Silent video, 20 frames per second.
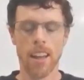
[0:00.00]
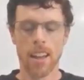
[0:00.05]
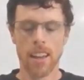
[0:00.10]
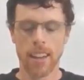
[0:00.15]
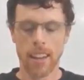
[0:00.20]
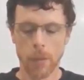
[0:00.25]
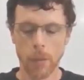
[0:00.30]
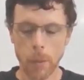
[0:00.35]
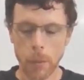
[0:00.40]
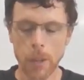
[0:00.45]

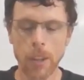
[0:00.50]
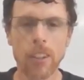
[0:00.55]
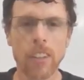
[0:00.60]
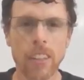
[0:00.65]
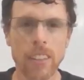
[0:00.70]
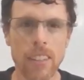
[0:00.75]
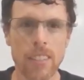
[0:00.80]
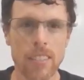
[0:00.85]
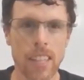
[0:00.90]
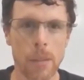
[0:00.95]
Now, when we look
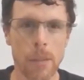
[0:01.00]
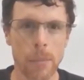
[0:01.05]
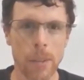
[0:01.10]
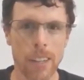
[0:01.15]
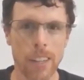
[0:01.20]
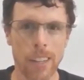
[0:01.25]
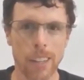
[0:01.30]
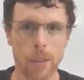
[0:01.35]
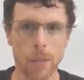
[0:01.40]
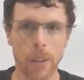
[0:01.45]
at this
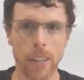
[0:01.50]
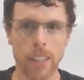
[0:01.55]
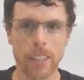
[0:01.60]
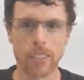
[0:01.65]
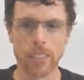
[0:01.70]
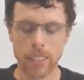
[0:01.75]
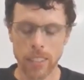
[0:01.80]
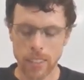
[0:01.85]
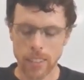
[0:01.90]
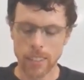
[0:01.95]
chemical
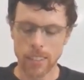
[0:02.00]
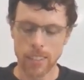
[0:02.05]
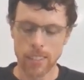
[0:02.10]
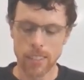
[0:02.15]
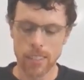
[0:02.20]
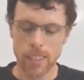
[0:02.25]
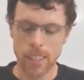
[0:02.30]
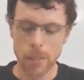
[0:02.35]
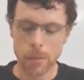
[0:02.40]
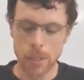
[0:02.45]
equation, you can
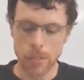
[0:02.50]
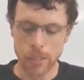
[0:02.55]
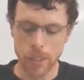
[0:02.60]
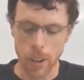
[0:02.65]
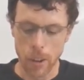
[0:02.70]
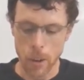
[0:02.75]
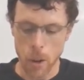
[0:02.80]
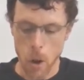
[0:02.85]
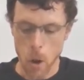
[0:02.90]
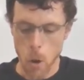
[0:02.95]
see we've
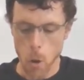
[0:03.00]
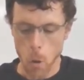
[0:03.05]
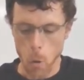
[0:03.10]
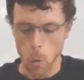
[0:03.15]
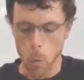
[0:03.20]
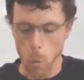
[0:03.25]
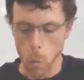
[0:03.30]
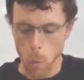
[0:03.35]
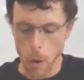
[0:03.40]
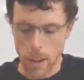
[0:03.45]
got
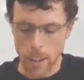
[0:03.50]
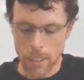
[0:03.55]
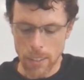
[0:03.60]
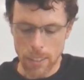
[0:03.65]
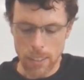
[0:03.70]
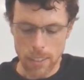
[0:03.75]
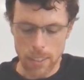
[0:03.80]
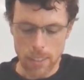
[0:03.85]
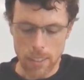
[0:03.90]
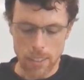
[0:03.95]

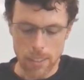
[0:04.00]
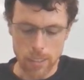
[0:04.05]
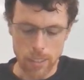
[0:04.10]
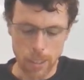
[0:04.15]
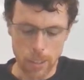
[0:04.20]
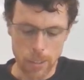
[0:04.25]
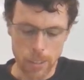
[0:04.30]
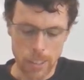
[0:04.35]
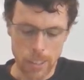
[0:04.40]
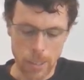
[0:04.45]
one
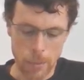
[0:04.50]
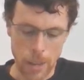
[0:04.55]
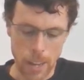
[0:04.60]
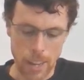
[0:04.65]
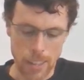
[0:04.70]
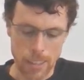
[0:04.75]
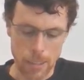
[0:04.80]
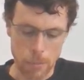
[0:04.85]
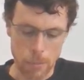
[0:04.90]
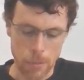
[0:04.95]
sodium
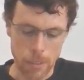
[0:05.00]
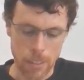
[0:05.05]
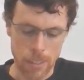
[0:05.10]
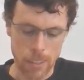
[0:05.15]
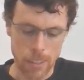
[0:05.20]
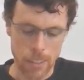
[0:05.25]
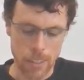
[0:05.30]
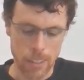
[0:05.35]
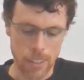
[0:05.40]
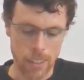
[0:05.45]
atom
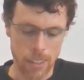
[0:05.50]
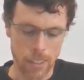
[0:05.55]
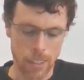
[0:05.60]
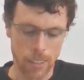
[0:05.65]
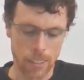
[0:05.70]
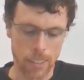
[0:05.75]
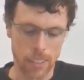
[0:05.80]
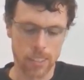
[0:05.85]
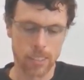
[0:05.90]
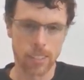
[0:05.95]

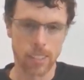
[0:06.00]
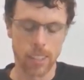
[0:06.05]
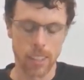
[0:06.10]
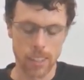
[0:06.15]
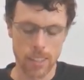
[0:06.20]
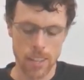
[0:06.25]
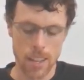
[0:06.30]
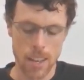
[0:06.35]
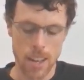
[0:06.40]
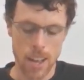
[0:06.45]
on this
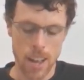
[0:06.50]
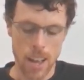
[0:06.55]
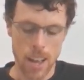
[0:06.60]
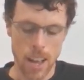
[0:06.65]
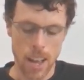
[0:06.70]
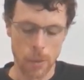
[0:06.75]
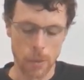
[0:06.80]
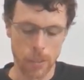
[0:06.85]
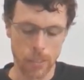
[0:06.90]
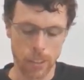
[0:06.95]
side,
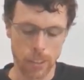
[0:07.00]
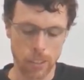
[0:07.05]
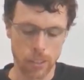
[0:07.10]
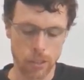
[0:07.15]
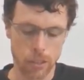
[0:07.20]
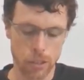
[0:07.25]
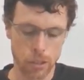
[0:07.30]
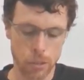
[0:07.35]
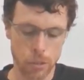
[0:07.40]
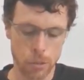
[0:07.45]
and we've got
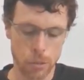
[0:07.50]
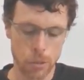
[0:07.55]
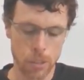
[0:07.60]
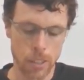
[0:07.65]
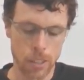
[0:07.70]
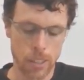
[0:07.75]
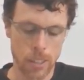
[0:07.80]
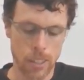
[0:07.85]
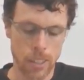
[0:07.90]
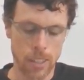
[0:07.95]
two
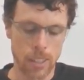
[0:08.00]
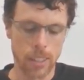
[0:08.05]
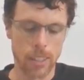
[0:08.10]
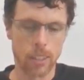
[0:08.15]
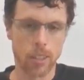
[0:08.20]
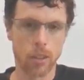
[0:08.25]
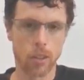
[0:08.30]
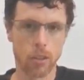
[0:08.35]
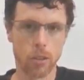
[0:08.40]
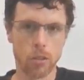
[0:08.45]

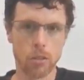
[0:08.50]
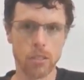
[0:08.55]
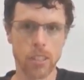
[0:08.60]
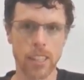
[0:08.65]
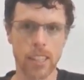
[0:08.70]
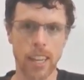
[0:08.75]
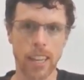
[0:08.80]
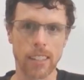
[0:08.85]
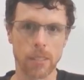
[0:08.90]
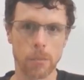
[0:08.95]

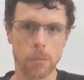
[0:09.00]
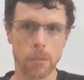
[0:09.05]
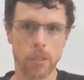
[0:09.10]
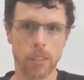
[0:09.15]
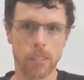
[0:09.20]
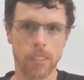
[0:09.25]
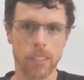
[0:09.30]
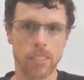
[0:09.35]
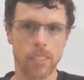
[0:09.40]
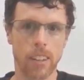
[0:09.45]
chlorine atoms
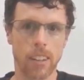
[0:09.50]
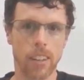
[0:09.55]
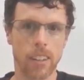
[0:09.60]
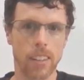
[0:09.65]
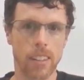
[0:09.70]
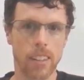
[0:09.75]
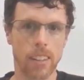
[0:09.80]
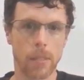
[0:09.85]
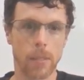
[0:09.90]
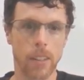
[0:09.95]
on this side of
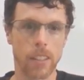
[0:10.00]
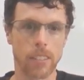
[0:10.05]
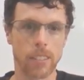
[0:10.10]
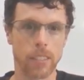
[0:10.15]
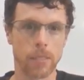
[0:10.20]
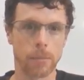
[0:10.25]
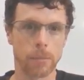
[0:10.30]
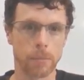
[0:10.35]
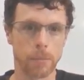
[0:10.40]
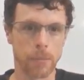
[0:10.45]
the
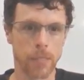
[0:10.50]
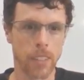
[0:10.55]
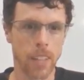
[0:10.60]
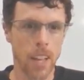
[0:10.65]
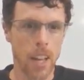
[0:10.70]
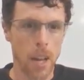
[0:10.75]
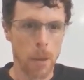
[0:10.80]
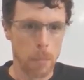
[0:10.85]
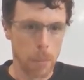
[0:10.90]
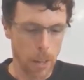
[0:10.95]
equation.
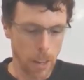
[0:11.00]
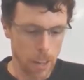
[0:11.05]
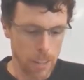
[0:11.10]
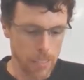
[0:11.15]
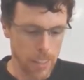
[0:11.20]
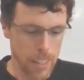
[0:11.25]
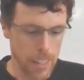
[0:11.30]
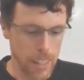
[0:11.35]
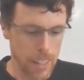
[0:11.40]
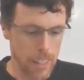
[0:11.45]
But
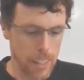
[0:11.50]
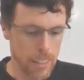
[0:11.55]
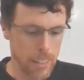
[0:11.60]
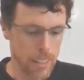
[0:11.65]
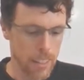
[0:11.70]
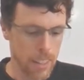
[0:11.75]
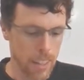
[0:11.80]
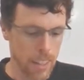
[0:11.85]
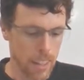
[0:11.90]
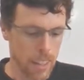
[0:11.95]
over here,
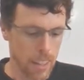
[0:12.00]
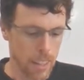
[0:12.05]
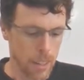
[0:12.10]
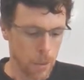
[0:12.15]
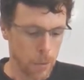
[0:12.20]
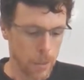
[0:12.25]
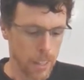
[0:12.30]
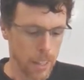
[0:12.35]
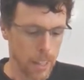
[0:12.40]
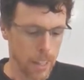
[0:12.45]

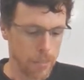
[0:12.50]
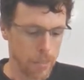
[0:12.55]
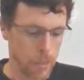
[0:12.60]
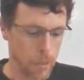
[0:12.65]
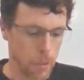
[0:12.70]
we have